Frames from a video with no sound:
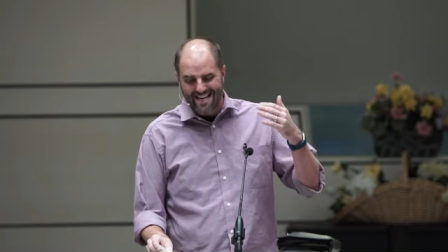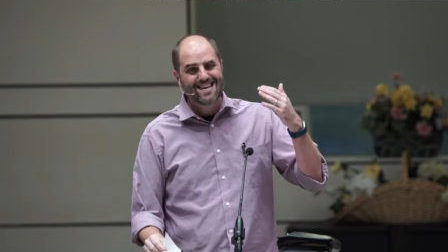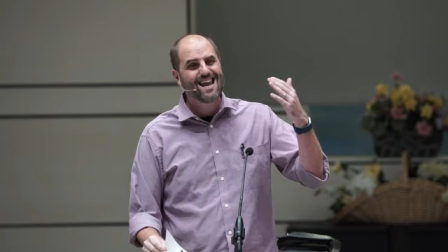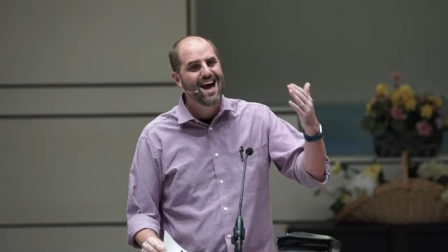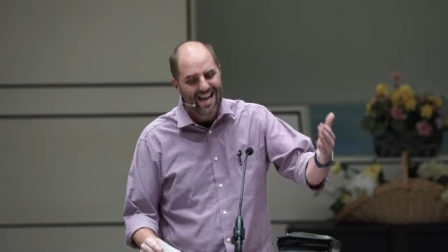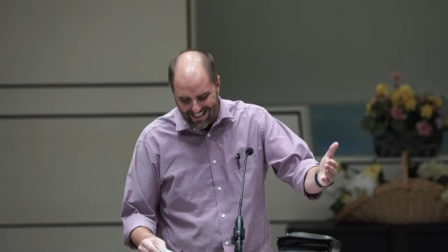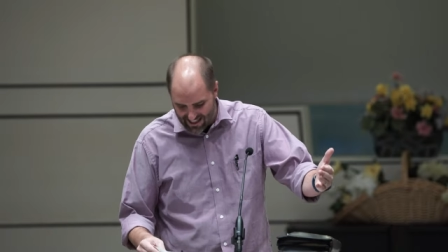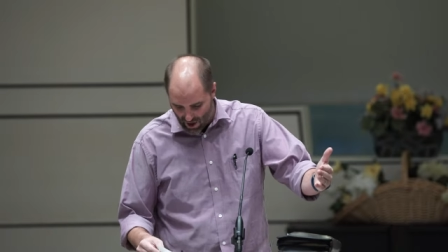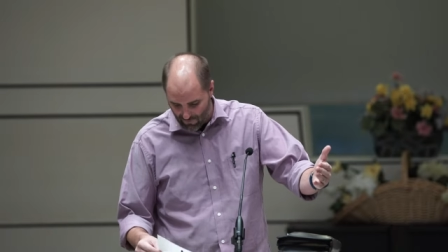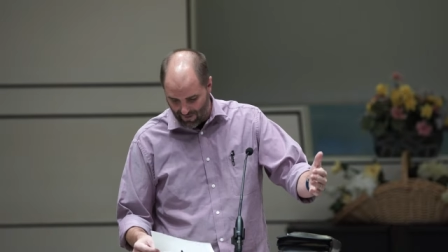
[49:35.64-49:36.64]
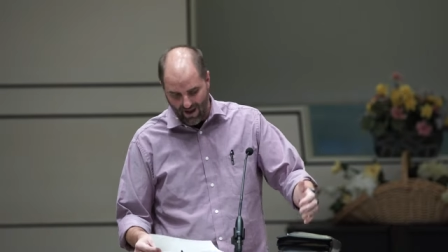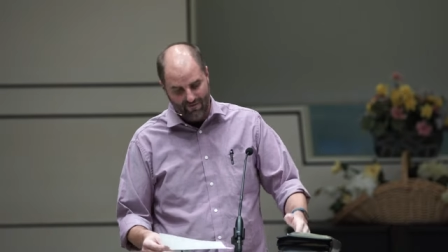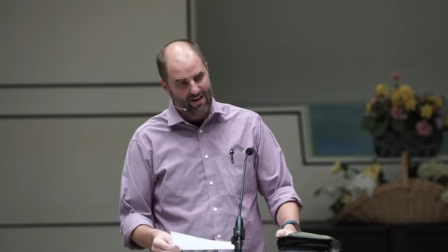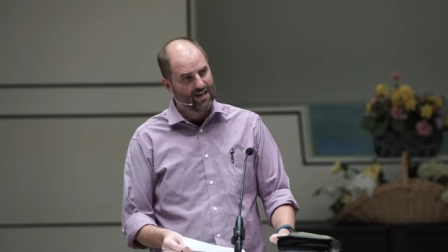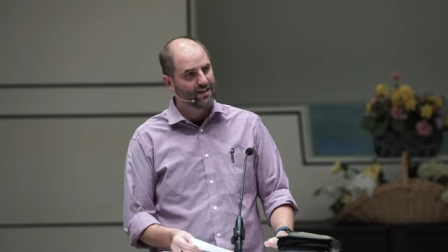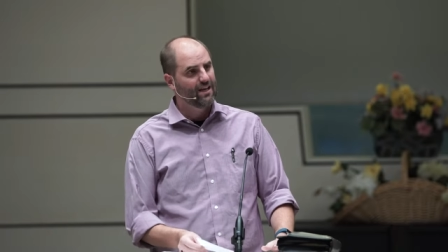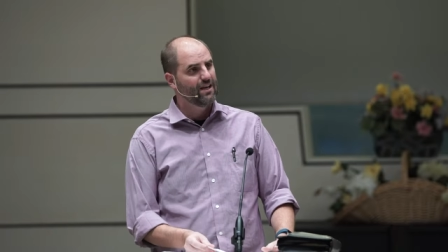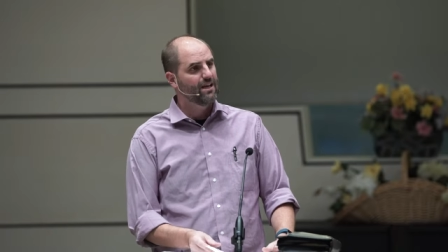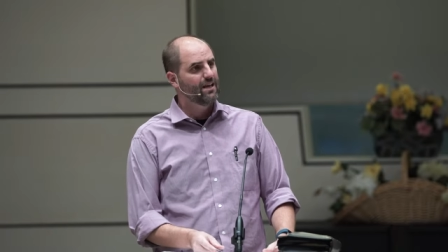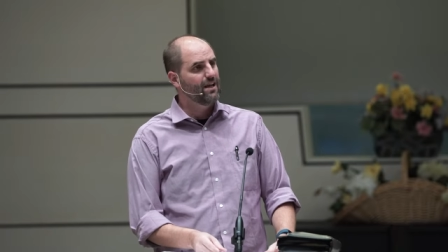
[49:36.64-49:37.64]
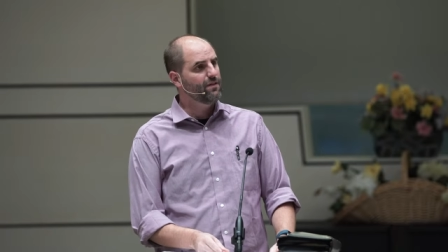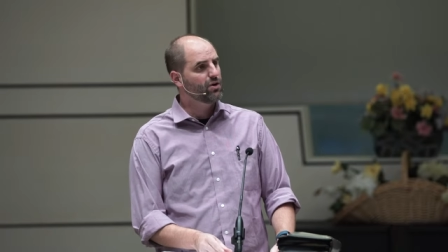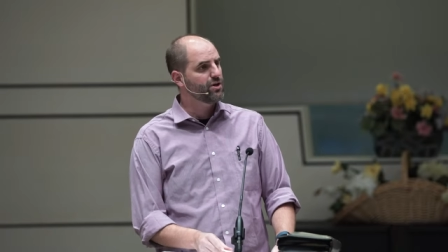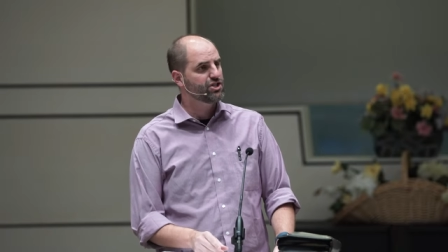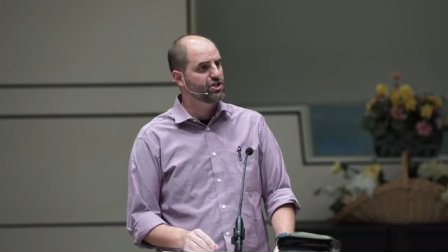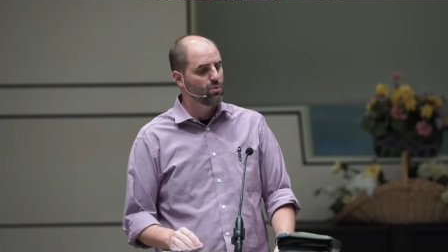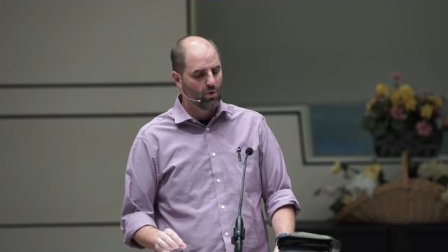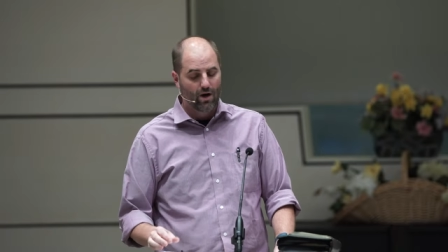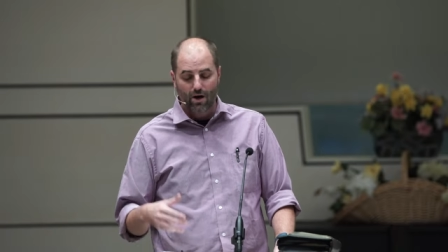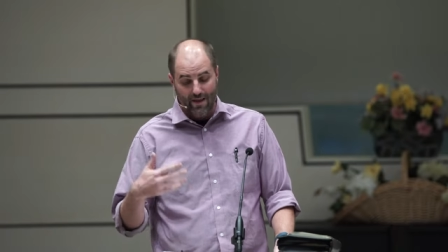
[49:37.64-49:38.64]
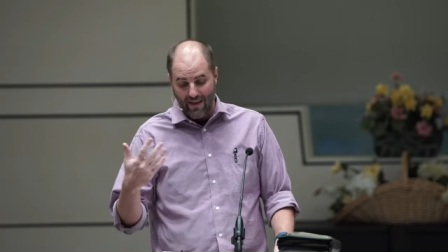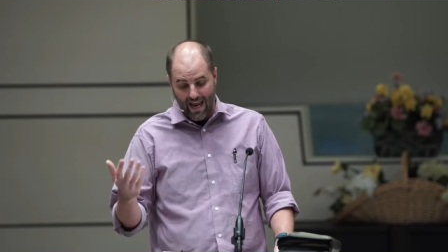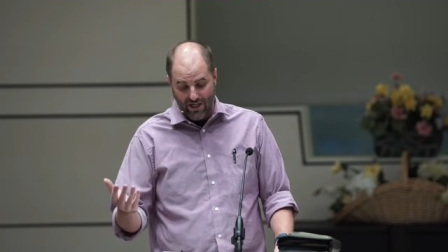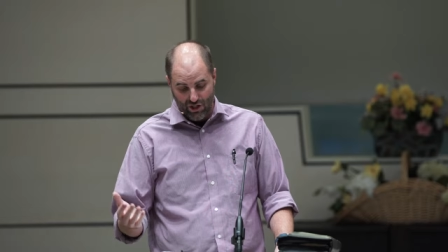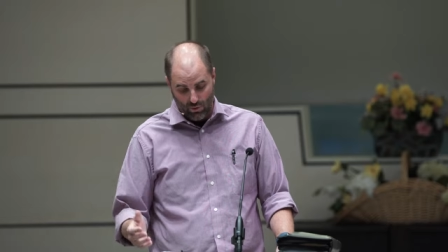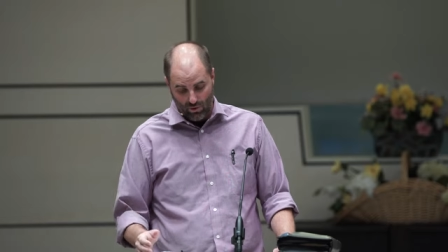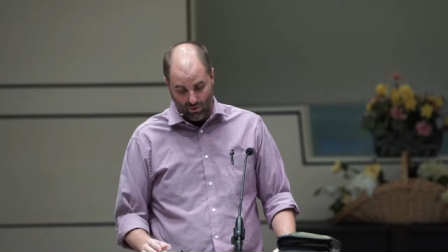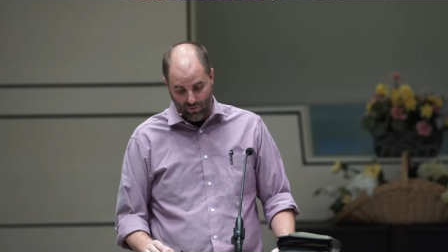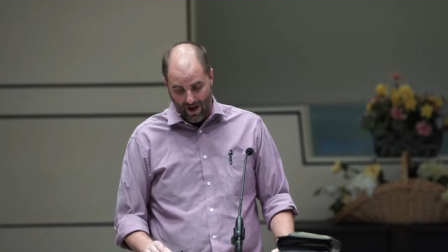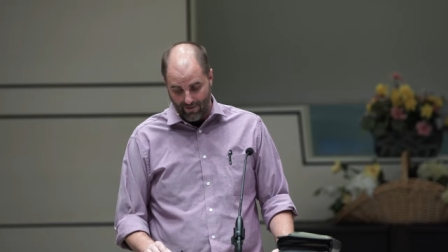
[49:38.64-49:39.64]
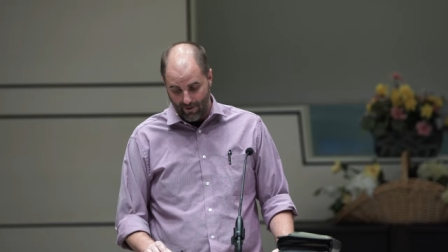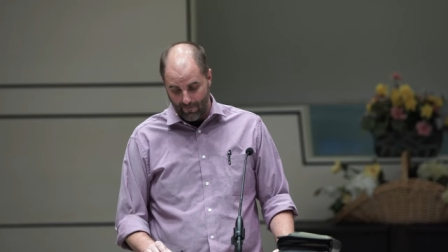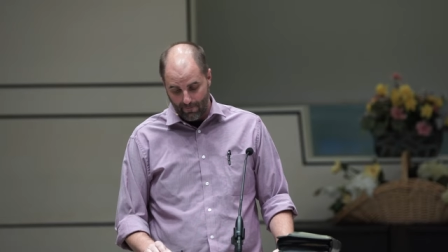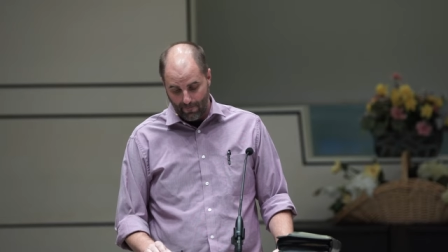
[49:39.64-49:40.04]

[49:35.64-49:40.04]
not self evident in the Christian er, in the ancient world rather.